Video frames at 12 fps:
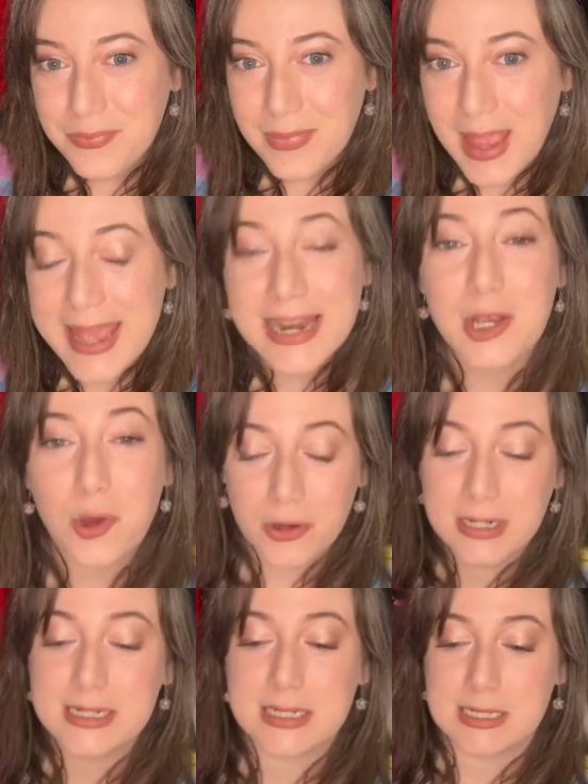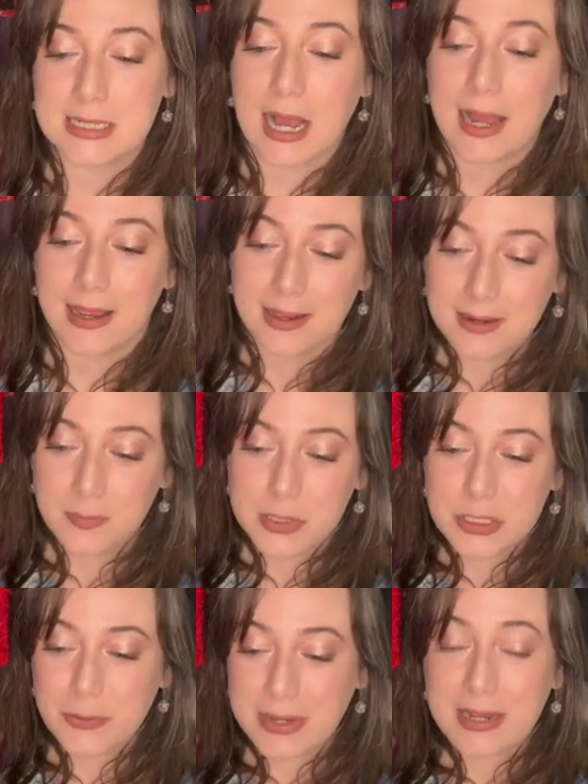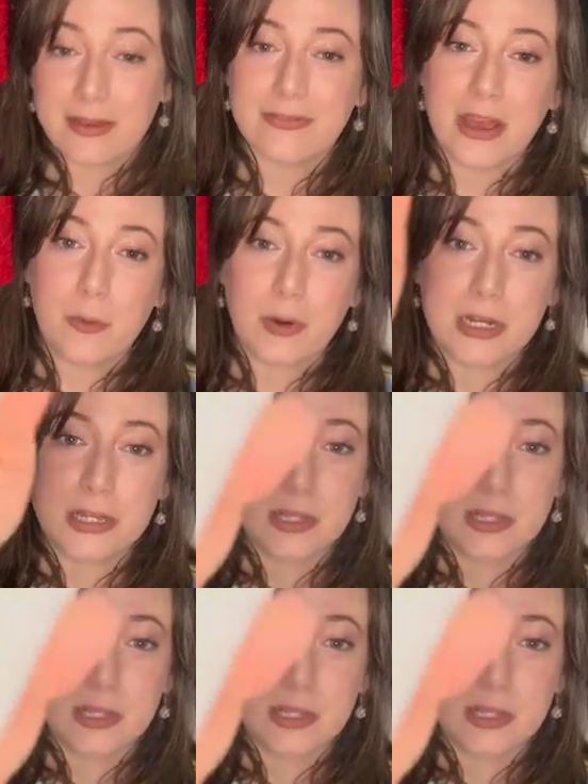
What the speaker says: I couldn't decide between if I wanted